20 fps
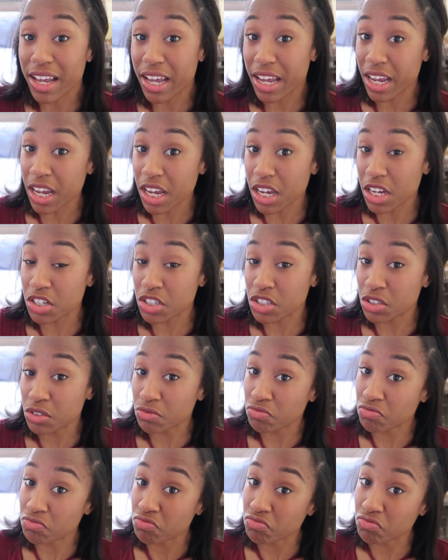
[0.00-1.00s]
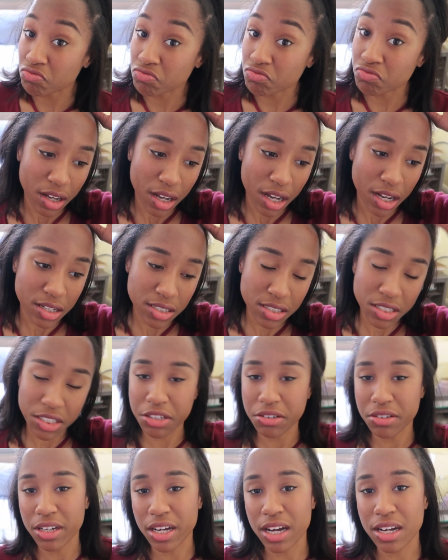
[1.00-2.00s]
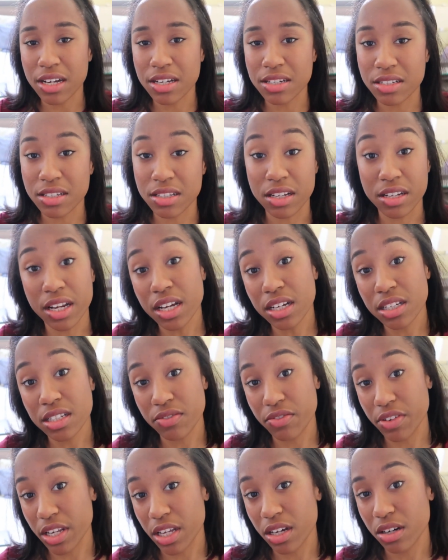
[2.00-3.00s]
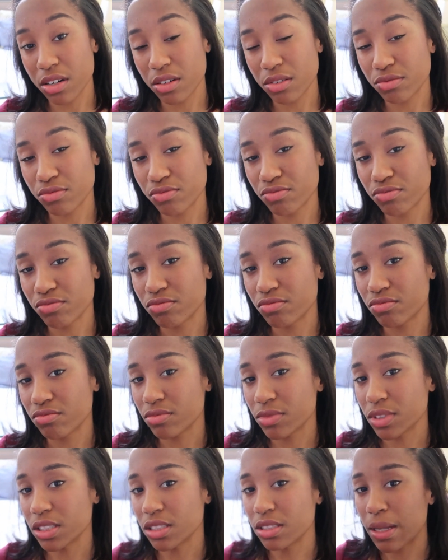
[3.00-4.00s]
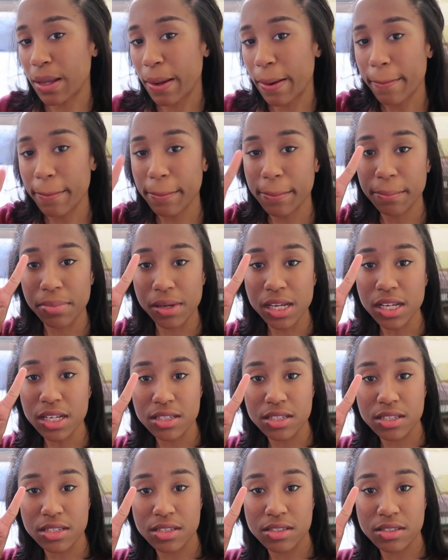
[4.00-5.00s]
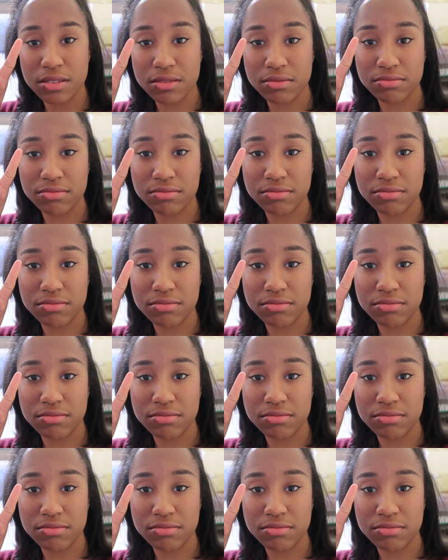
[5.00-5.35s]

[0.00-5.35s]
And I'll see you guys in the next video. Peace.